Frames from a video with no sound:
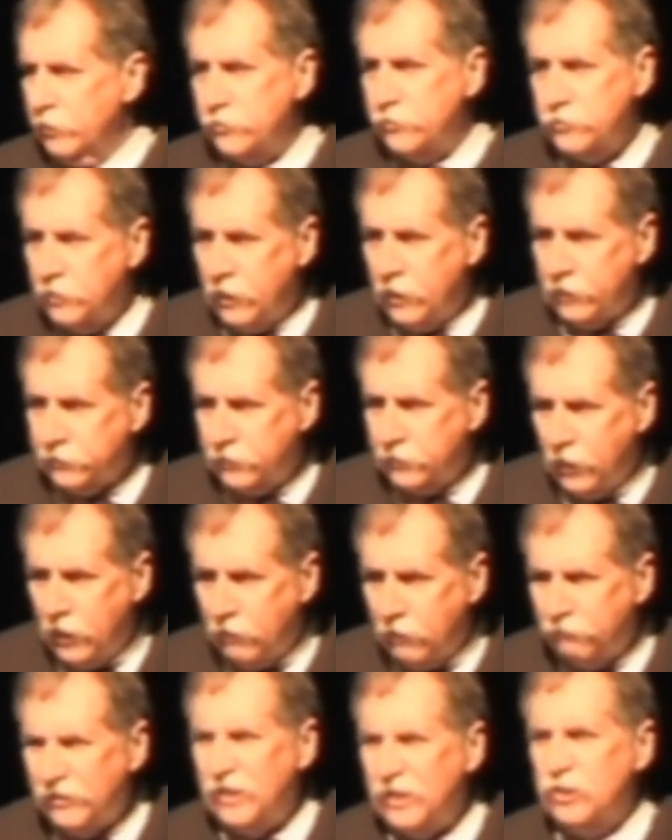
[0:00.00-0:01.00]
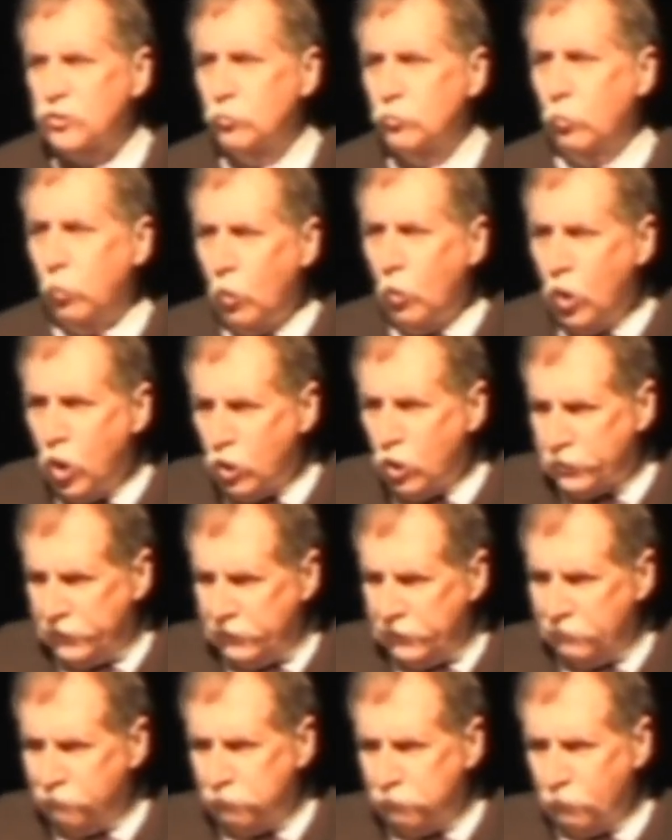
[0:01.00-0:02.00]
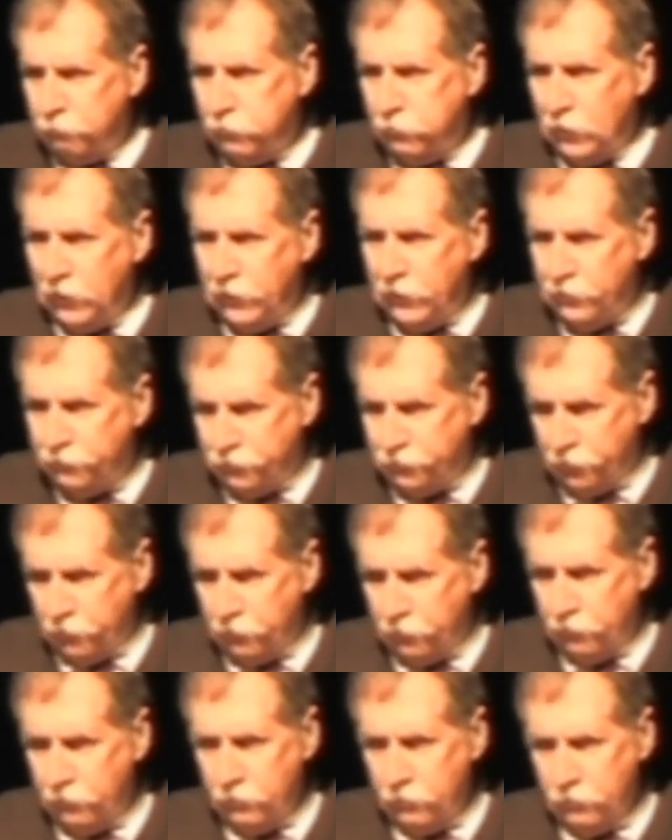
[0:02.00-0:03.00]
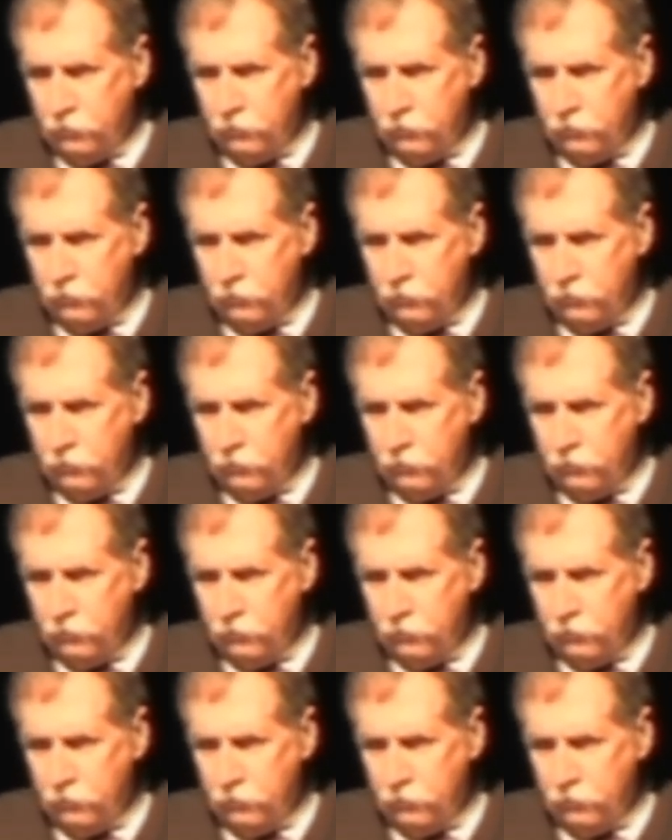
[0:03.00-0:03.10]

It's not golf, it's walking for pleasure.